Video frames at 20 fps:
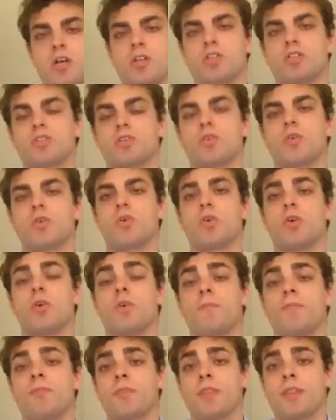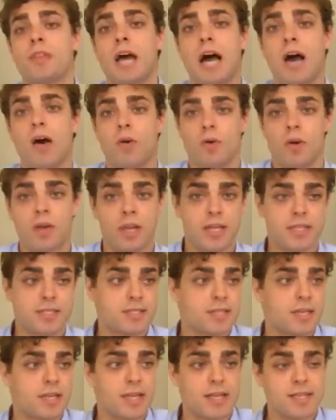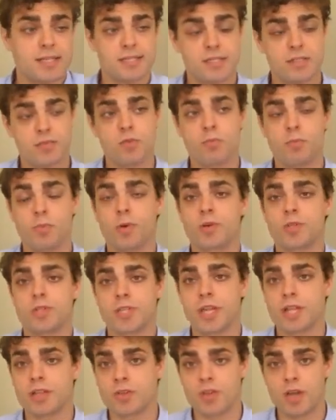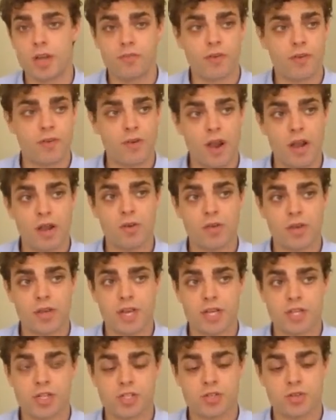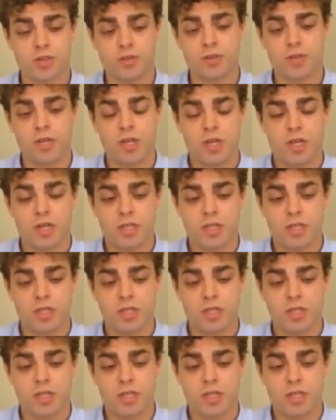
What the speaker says: So now let's suppose that you have a right location,